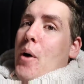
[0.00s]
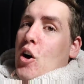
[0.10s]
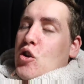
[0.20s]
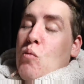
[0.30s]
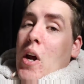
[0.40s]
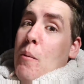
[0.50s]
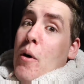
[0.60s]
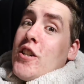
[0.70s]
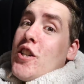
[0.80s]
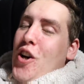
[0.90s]
But what I
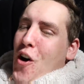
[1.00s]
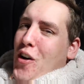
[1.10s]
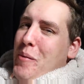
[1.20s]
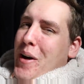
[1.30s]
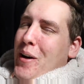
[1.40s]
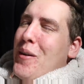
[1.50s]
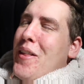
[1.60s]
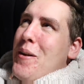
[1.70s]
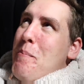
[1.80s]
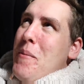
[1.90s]
wanted to talk about,
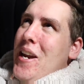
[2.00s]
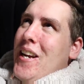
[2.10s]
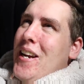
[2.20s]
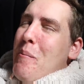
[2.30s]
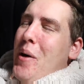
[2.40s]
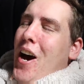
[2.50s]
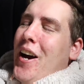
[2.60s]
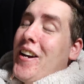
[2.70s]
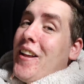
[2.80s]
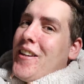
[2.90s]
the meaning
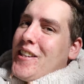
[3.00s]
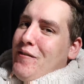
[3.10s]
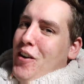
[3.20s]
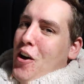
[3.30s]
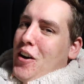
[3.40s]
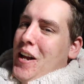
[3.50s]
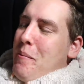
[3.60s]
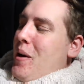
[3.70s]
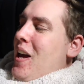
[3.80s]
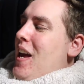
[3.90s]
behind this vlog
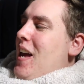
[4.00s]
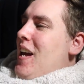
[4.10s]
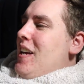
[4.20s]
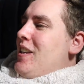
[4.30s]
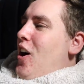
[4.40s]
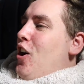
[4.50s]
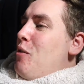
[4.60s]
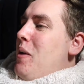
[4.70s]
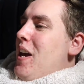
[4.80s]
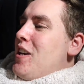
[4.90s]
clip, is
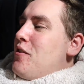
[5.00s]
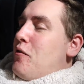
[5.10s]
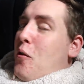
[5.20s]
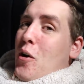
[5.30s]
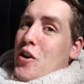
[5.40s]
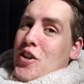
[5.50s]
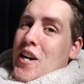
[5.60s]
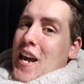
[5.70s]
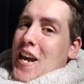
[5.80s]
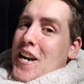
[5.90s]
on page
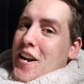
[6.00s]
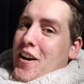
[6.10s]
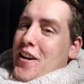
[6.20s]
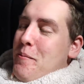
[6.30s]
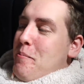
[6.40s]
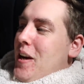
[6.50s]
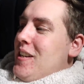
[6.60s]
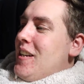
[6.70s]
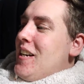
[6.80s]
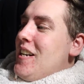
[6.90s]
489.
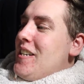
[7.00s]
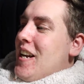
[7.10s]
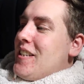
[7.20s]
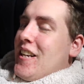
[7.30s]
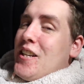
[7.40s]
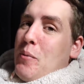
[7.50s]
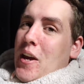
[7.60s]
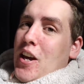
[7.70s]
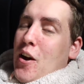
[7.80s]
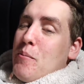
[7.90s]
Basically, Tessa is
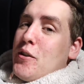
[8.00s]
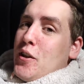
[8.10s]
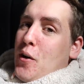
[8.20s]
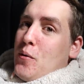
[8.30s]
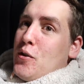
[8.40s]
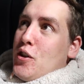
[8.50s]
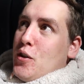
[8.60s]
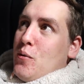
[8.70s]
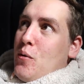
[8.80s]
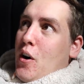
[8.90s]
waking up to go
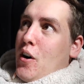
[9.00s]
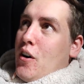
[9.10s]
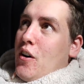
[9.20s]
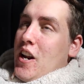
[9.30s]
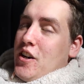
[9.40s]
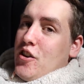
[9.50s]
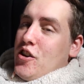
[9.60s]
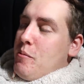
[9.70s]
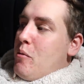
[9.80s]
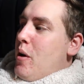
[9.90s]
do her
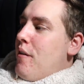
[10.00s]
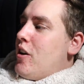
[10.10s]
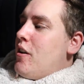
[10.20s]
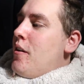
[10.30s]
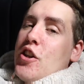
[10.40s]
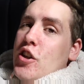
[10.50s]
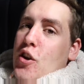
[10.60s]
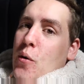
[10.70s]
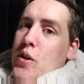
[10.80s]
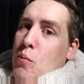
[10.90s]
internship or whatever, and she's
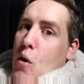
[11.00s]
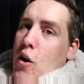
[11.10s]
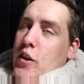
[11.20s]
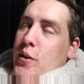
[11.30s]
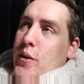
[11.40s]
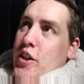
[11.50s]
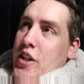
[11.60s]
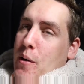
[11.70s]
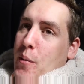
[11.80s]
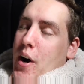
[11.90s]
going to walk to the
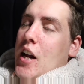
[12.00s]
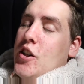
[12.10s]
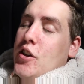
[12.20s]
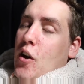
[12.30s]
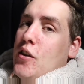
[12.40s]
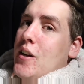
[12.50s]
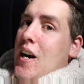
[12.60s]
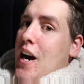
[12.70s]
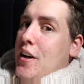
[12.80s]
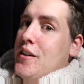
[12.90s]
shower. And she's also in
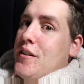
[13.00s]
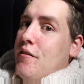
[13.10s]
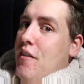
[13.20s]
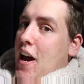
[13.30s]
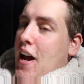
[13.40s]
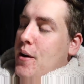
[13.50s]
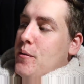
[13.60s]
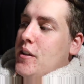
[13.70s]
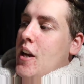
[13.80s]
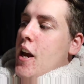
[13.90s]
Hardin's frat
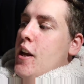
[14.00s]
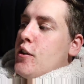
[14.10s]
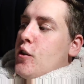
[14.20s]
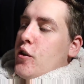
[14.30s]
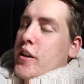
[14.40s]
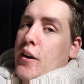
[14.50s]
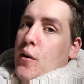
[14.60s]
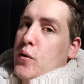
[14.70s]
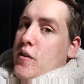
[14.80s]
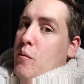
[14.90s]
house, so there's like
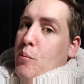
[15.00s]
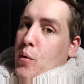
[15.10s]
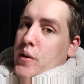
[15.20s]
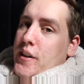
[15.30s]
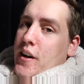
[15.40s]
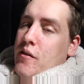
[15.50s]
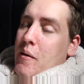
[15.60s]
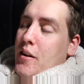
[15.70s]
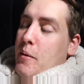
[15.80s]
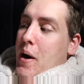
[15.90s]
loads of different boys there
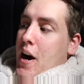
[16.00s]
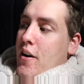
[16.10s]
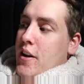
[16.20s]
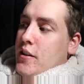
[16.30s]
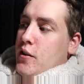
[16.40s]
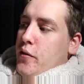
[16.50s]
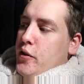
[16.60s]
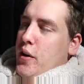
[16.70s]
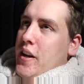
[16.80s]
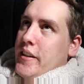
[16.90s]
for the party and stuff.
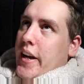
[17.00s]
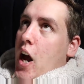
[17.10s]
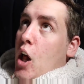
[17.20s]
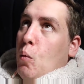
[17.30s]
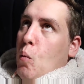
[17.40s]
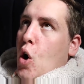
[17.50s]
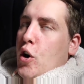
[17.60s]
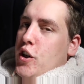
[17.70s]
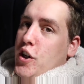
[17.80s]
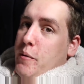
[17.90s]
So he's like, I'll
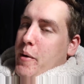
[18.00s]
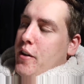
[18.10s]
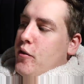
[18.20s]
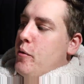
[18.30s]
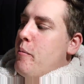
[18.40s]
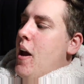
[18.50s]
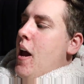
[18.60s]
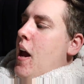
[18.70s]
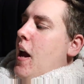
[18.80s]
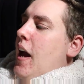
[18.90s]
walk you to the bathroom.
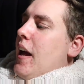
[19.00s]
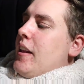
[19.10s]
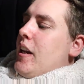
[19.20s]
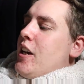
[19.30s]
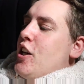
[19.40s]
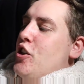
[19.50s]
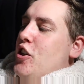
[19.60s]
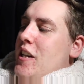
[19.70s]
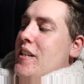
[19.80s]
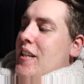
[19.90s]
And then
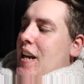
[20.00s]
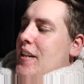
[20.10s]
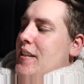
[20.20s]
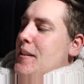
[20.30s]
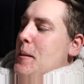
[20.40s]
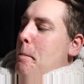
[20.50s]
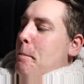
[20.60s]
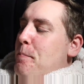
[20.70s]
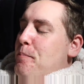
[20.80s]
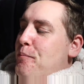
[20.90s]
she says,
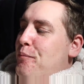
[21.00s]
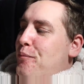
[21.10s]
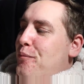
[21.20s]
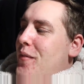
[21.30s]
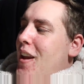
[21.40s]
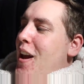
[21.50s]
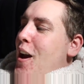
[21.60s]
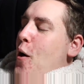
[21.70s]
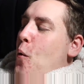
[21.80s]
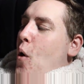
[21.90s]

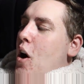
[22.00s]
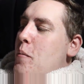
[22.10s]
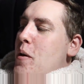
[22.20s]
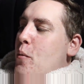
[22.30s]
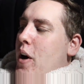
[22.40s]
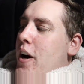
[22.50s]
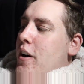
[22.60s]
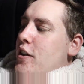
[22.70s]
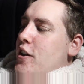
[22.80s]
walk me where?